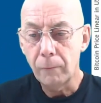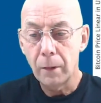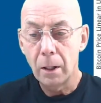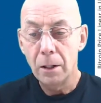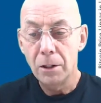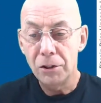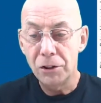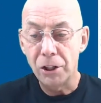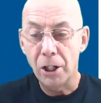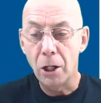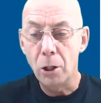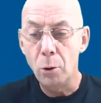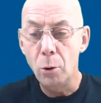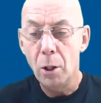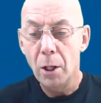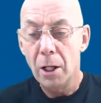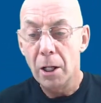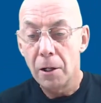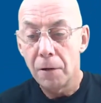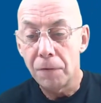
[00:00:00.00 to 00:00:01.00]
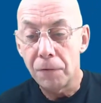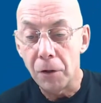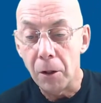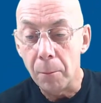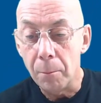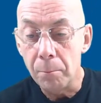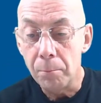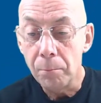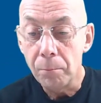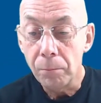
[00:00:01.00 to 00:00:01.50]
So
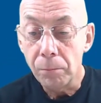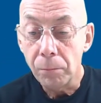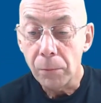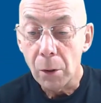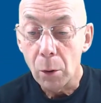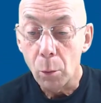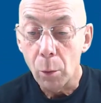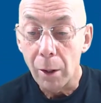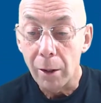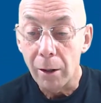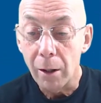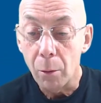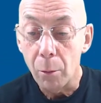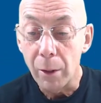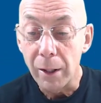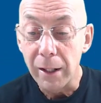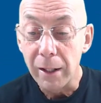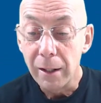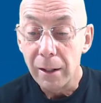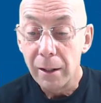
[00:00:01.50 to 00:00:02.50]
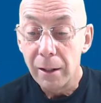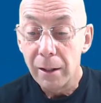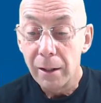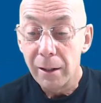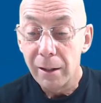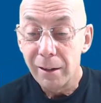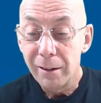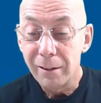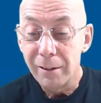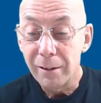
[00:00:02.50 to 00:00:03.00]
from, where are we?
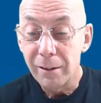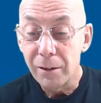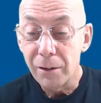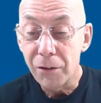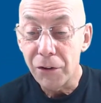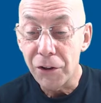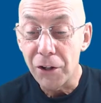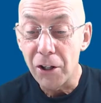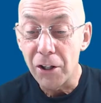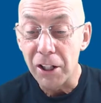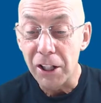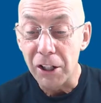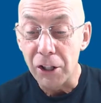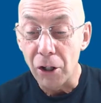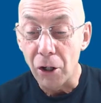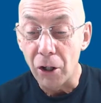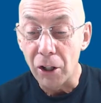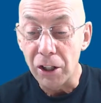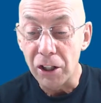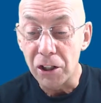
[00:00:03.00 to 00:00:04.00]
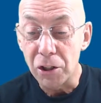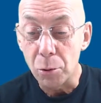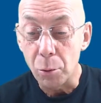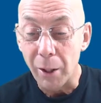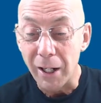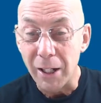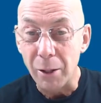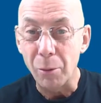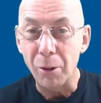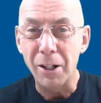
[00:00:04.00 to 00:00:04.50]

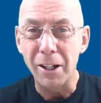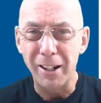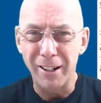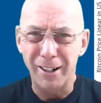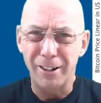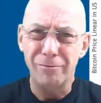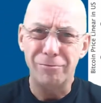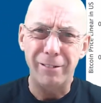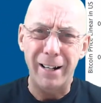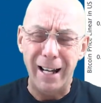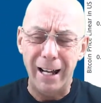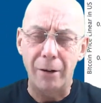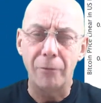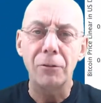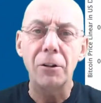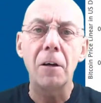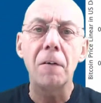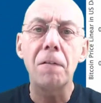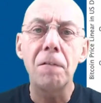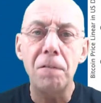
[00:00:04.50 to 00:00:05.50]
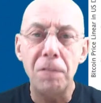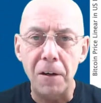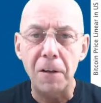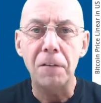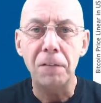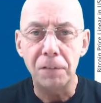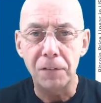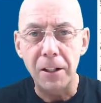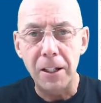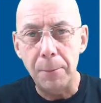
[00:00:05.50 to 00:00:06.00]
39.21, around a
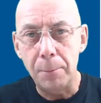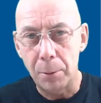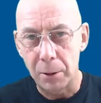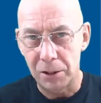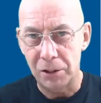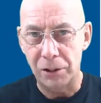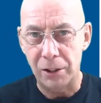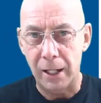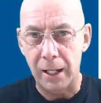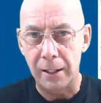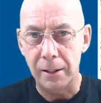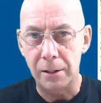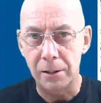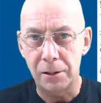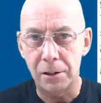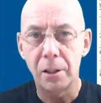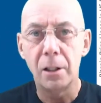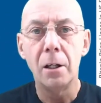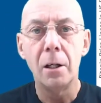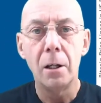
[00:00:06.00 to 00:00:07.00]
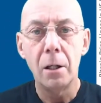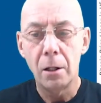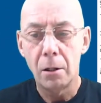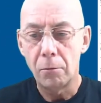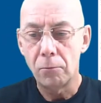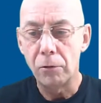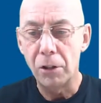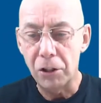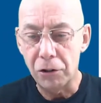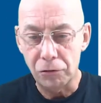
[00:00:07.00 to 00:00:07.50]
50%
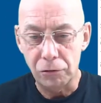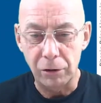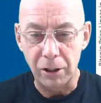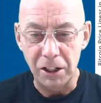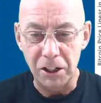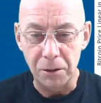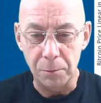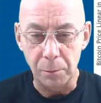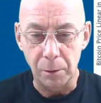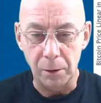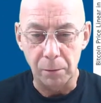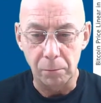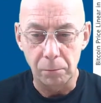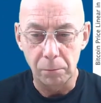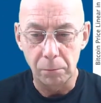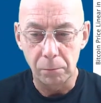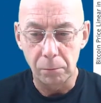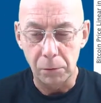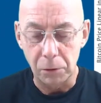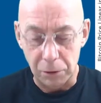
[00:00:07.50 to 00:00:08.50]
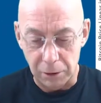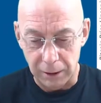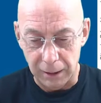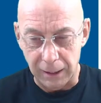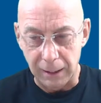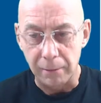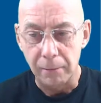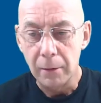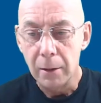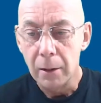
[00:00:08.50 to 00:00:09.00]
retracement.
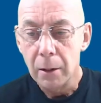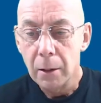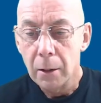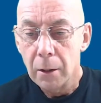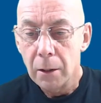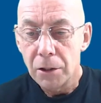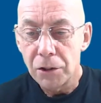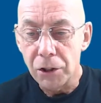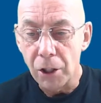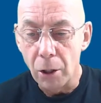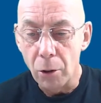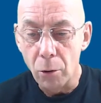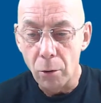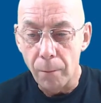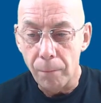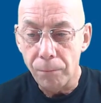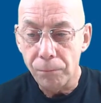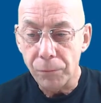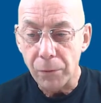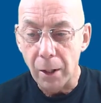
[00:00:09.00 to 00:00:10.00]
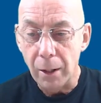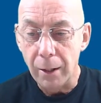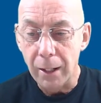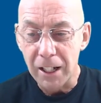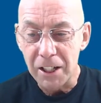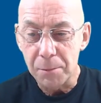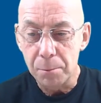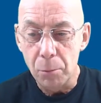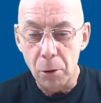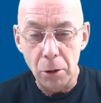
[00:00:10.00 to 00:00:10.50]
Okay, so
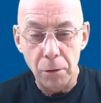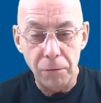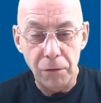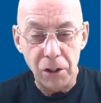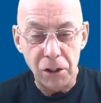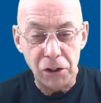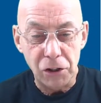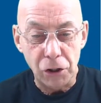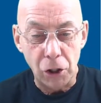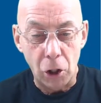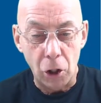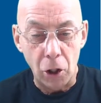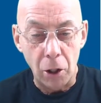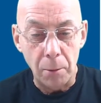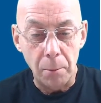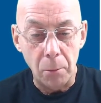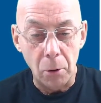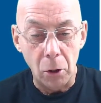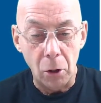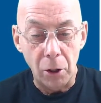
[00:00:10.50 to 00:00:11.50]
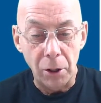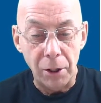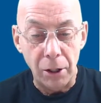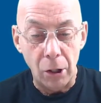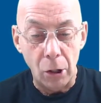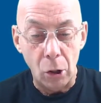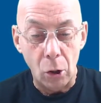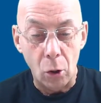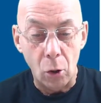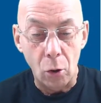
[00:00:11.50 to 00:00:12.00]
let's move this timeline
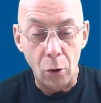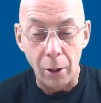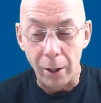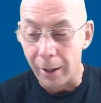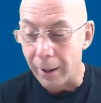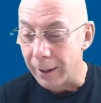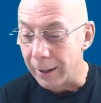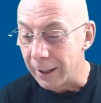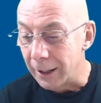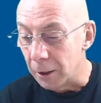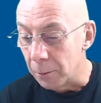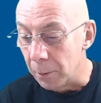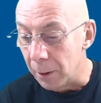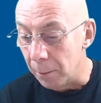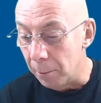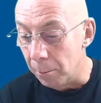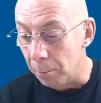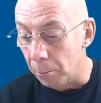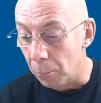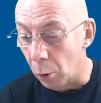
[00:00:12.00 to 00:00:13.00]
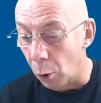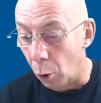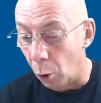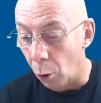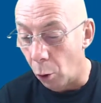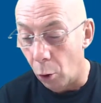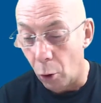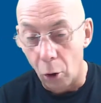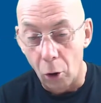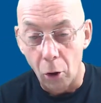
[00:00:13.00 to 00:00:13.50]
along a little bit
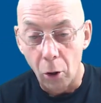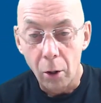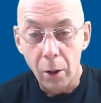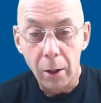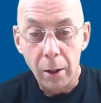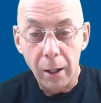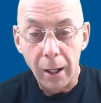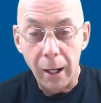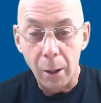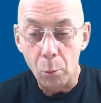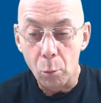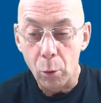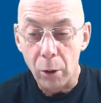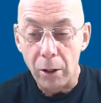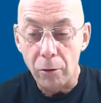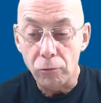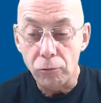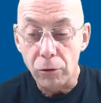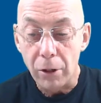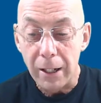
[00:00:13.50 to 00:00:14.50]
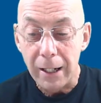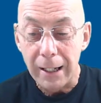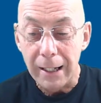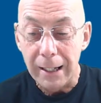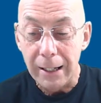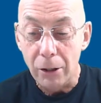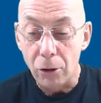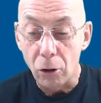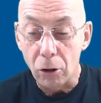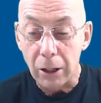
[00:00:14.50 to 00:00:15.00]
more, and we're
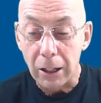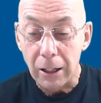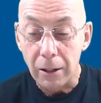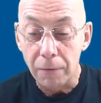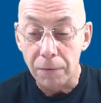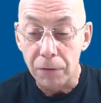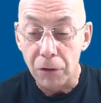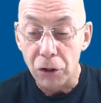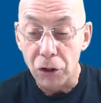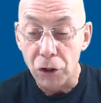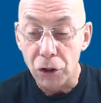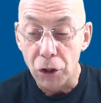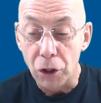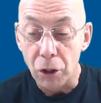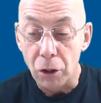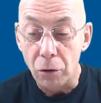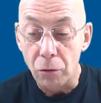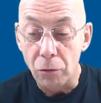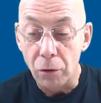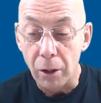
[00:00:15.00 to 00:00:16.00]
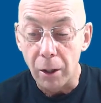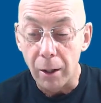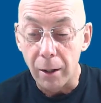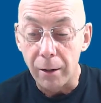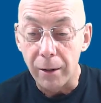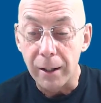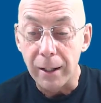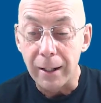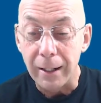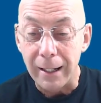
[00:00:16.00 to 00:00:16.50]
really looking for June
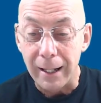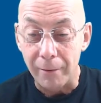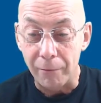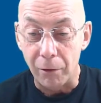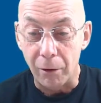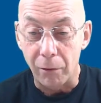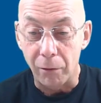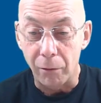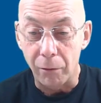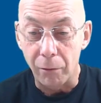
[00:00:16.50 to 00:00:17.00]
11.